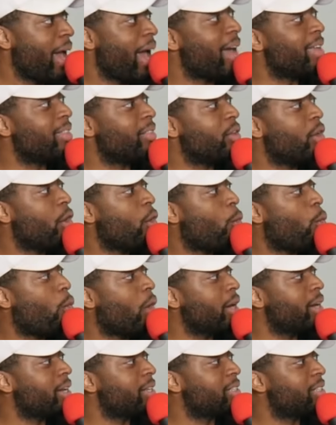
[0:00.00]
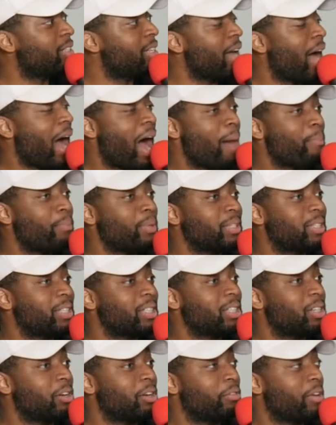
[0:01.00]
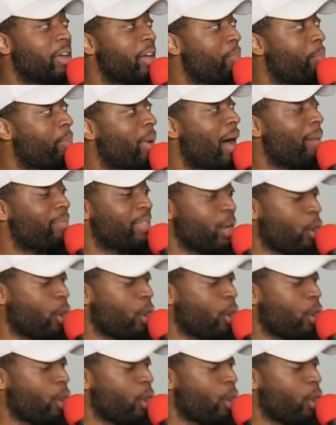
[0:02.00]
And what is the opposite of hip hop?